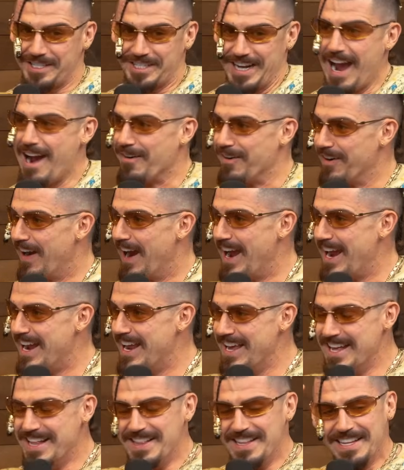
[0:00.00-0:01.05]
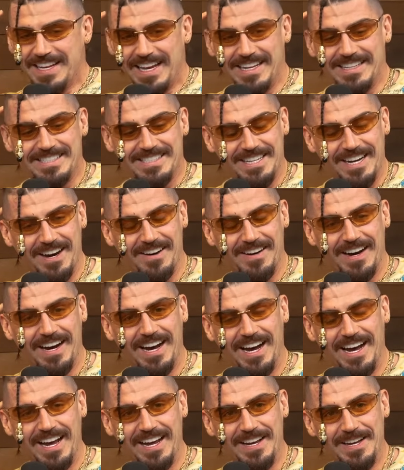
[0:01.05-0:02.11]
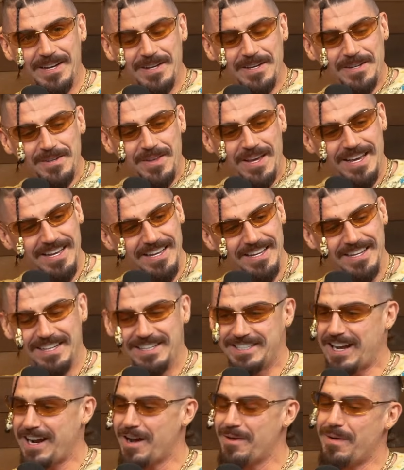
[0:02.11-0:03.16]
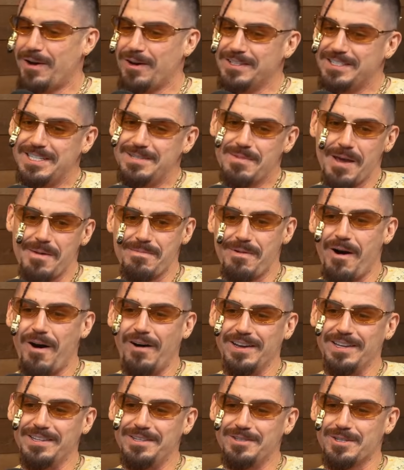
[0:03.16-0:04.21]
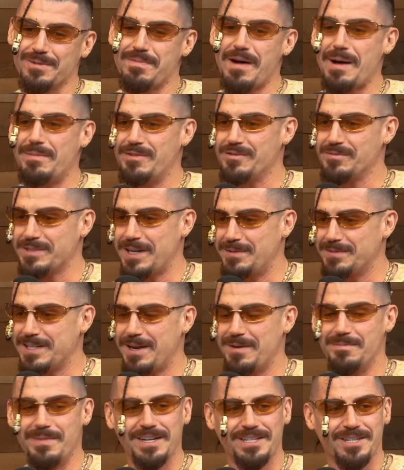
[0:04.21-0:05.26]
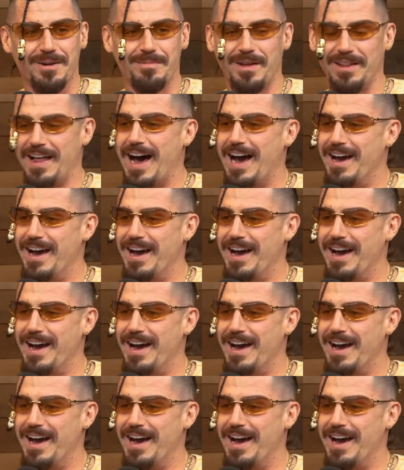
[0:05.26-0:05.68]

you don't shower, right? And so, shout out my old teammate, Paul. He used to pop in from time to time, make sure I'm